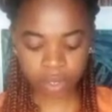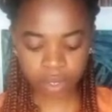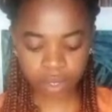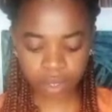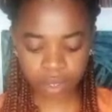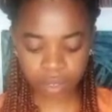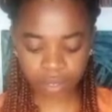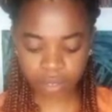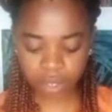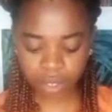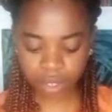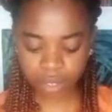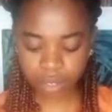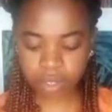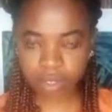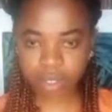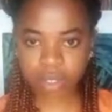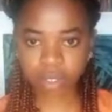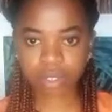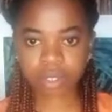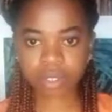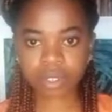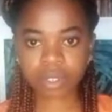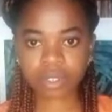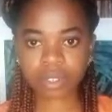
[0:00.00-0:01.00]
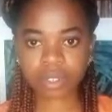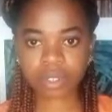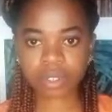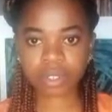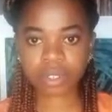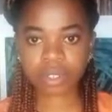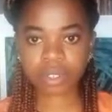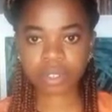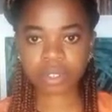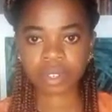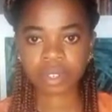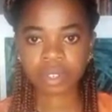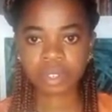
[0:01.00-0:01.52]
and release it.
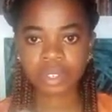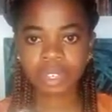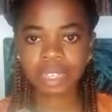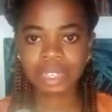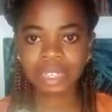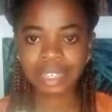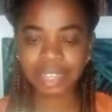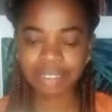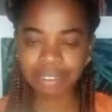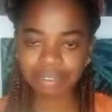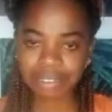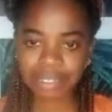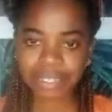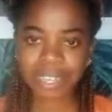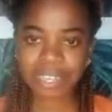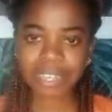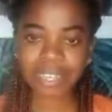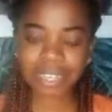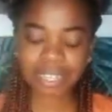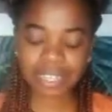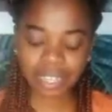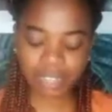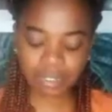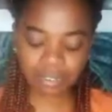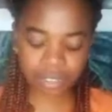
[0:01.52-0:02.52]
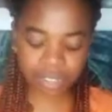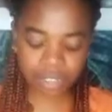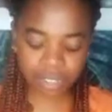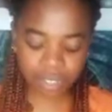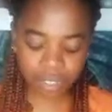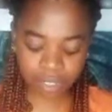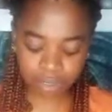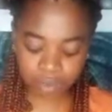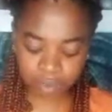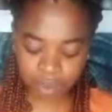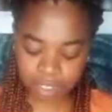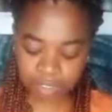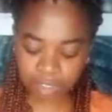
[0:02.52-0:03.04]
Then definitely, if it
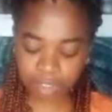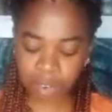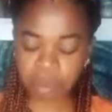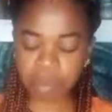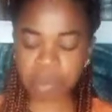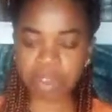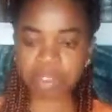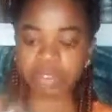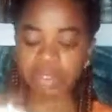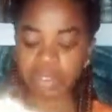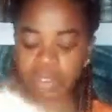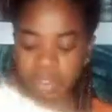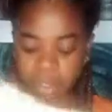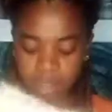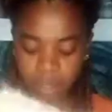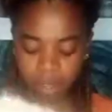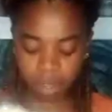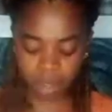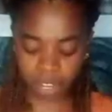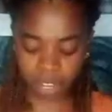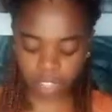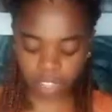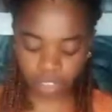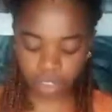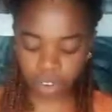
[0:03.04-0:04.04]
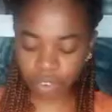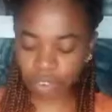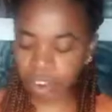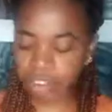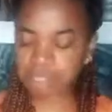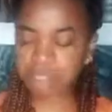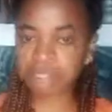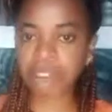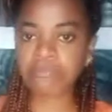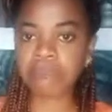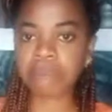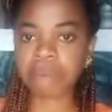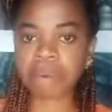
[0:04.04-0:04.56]
is made from a natural
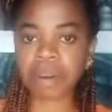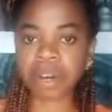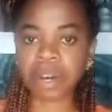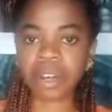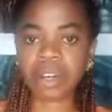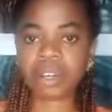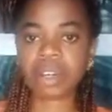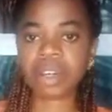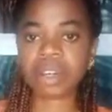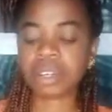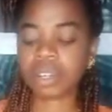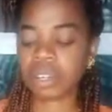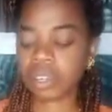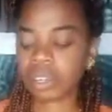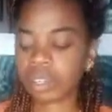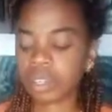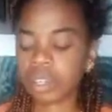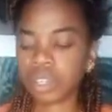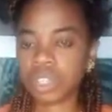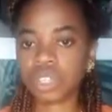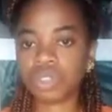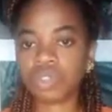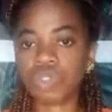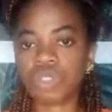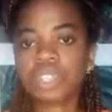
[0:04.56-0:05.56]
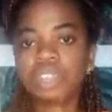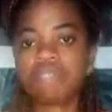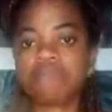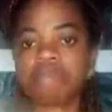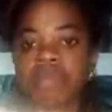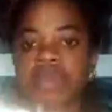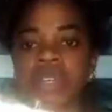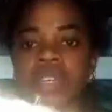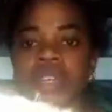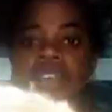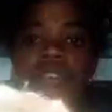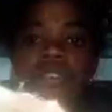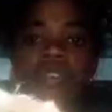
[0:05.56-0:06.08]
fiber, to give
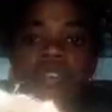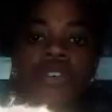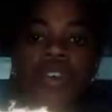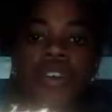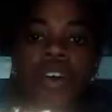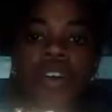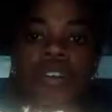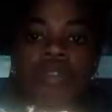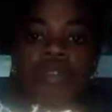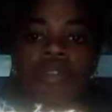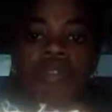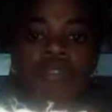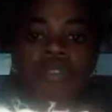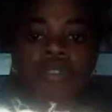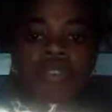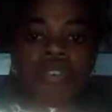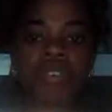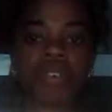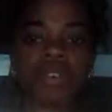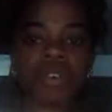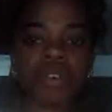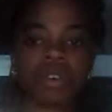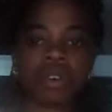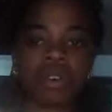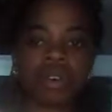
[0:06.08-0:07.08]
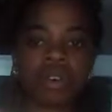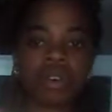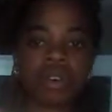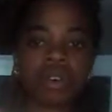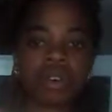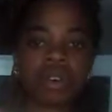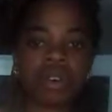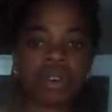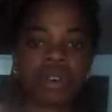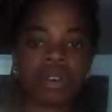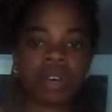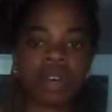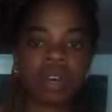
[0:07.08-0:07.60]
me a rough
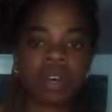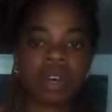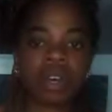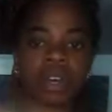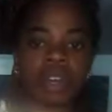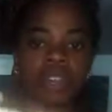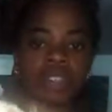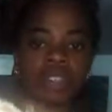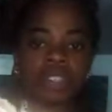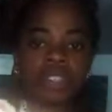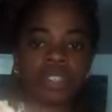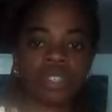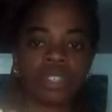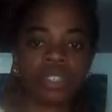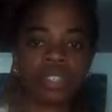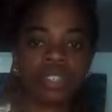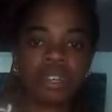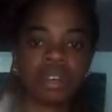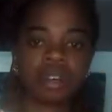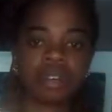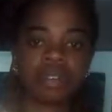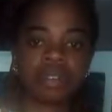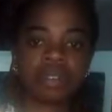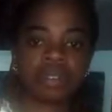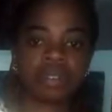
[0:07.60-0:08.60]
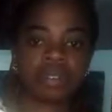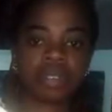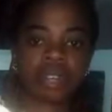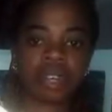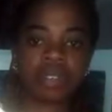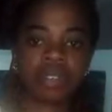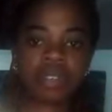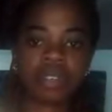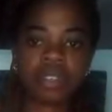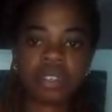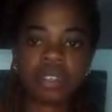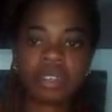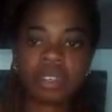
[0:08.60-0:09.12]
edge here. You
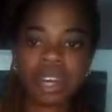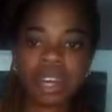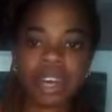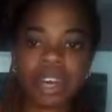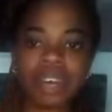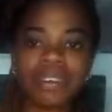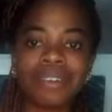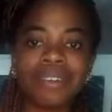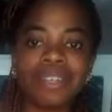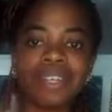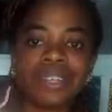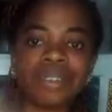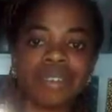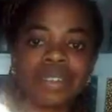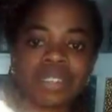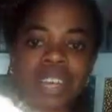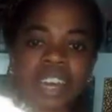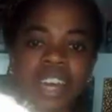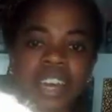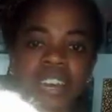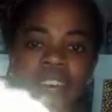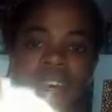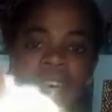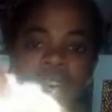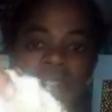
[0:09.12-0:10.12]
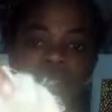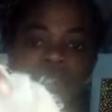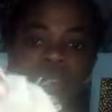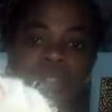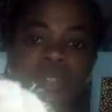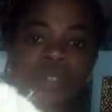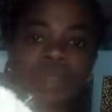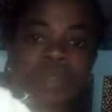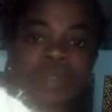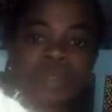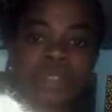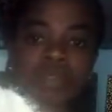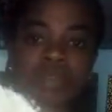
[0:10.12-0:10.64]
can see I can only use iron
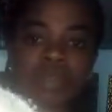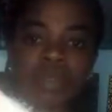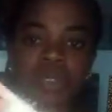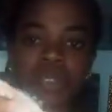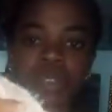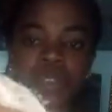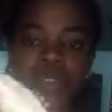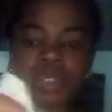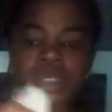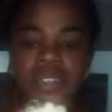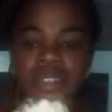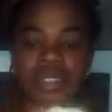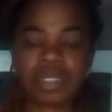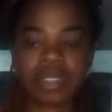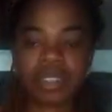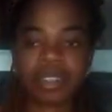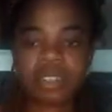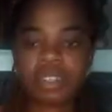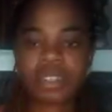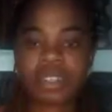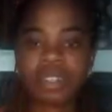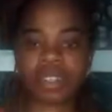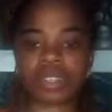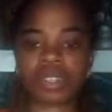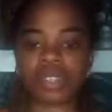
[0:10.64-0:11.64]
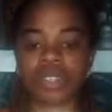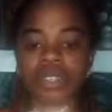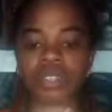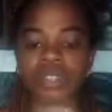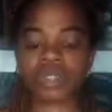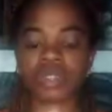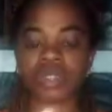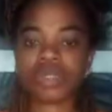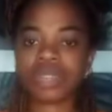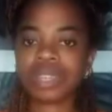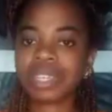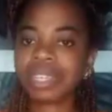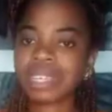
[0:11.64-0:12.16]
to smoothen it, so
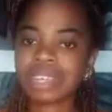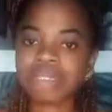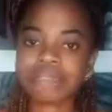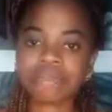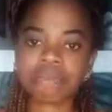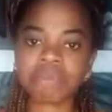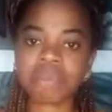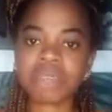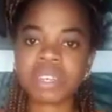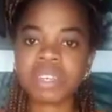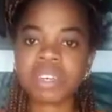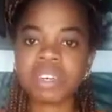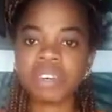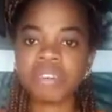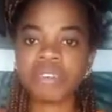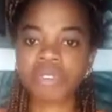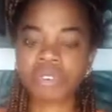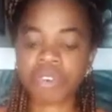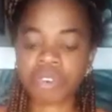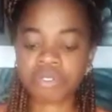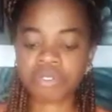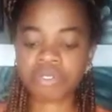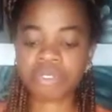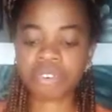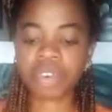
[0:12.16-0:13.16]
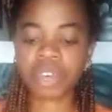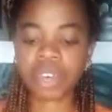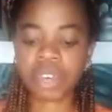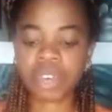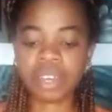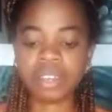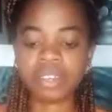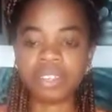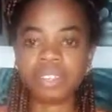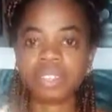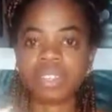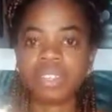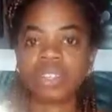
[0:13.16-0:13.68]
it will give me a rough
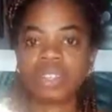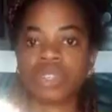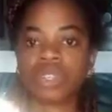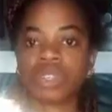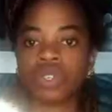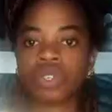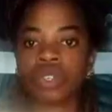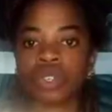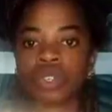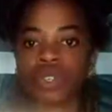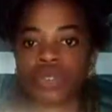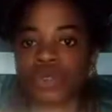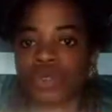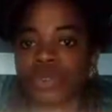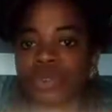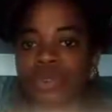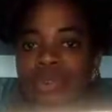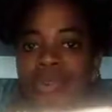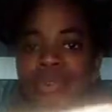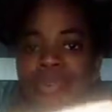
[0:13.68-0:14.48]
edge. So